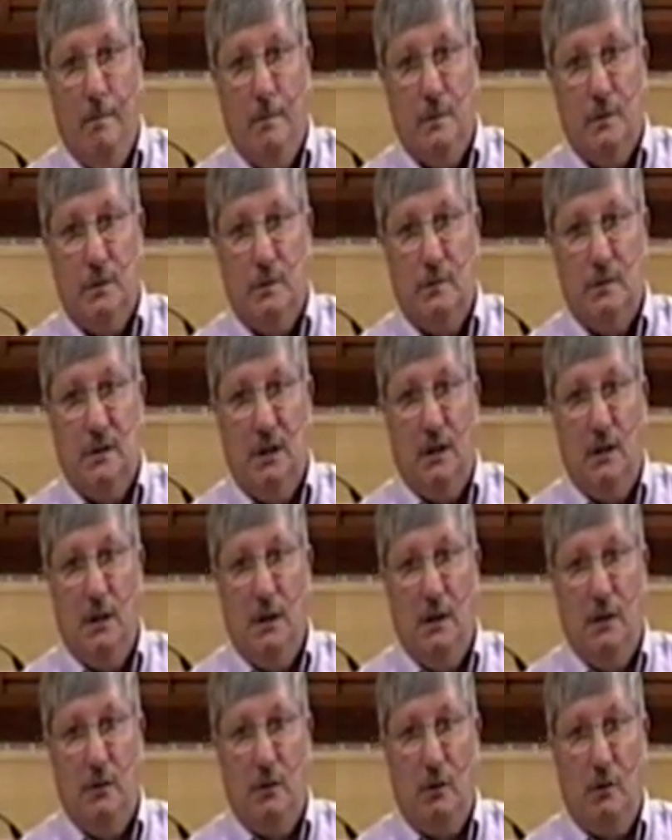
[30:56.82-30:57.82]

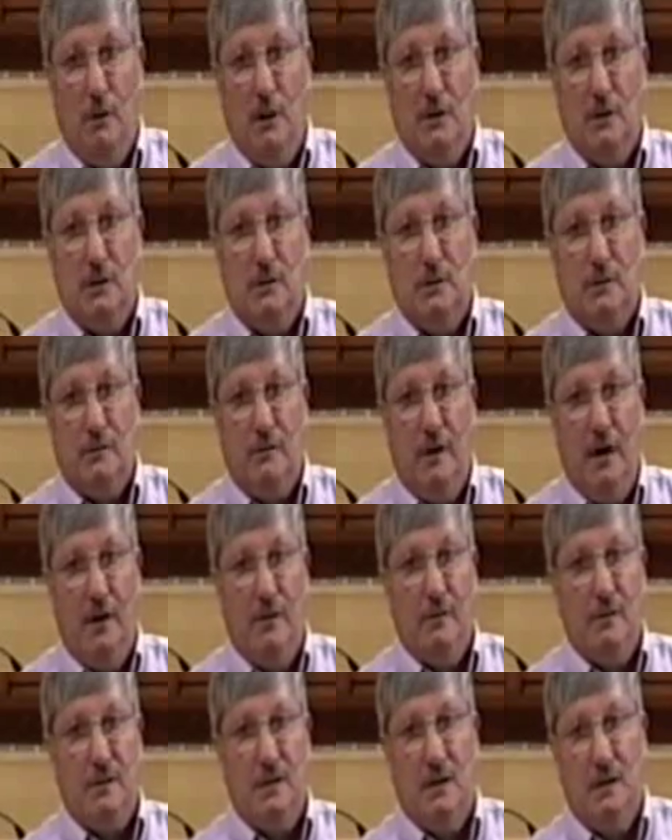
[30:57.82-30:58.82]
Tertullian, the great church father,
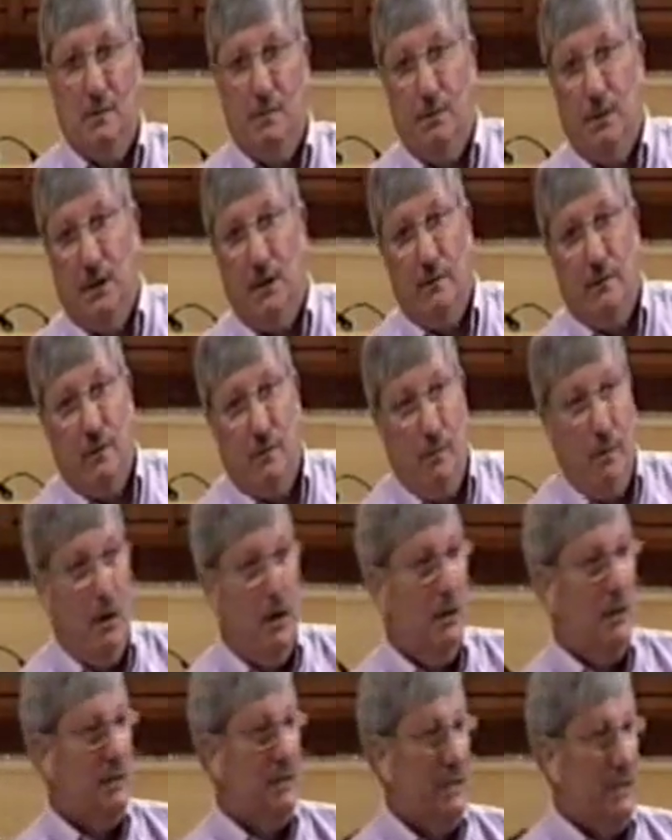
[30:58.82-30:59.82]
said the blood of the
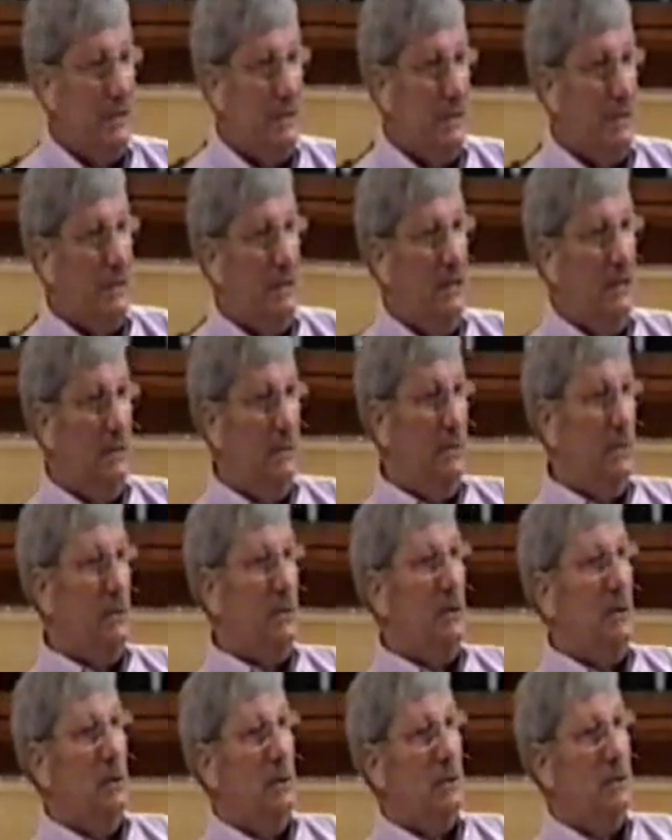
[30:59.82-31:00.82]
martyrs is the seed of the
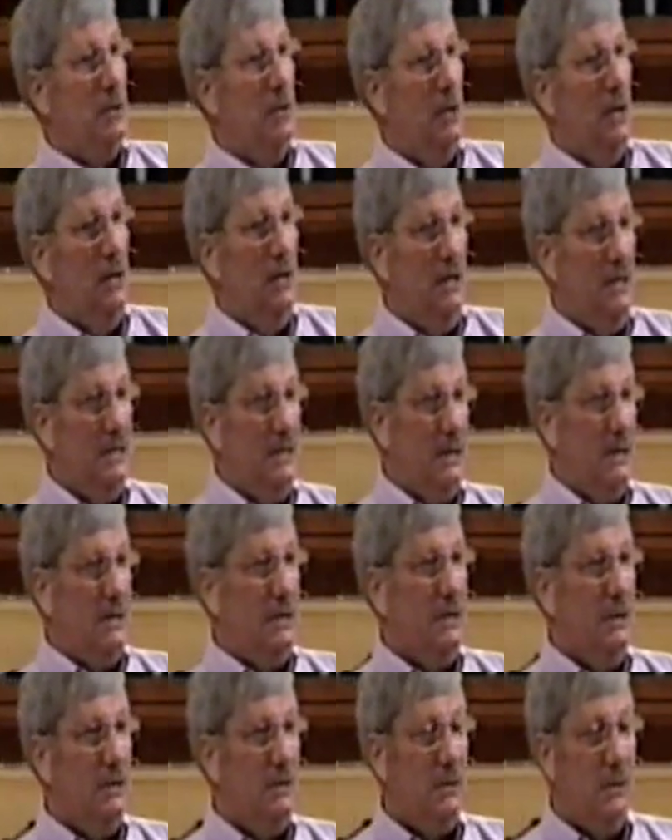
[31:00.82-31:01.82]
church. He said
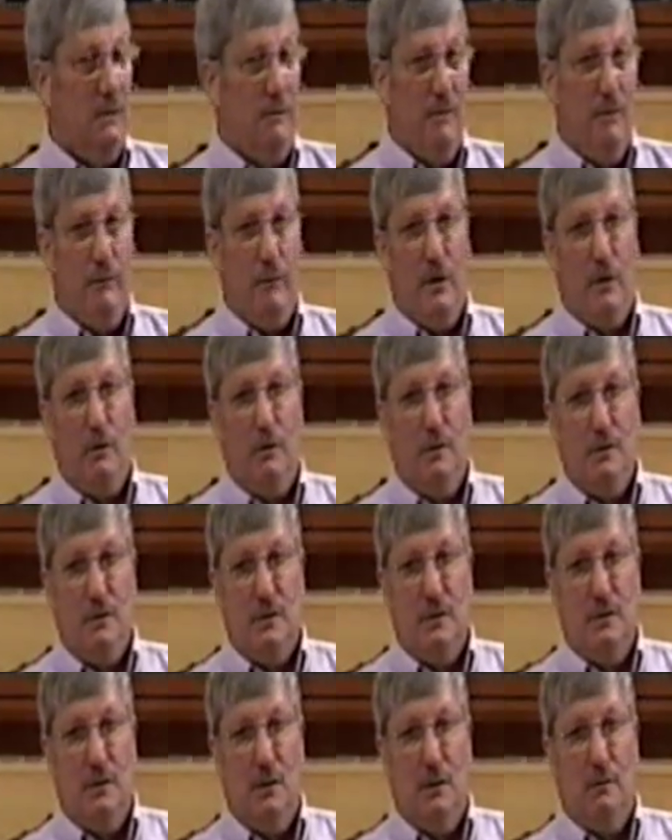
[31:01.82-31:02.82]
essentially, if every Christian
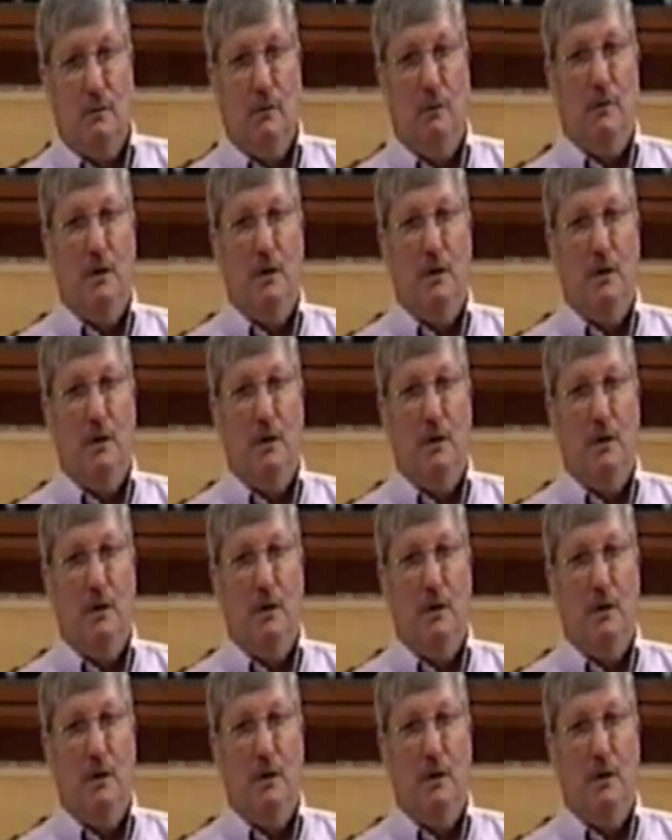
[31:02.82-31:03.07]
that the Roman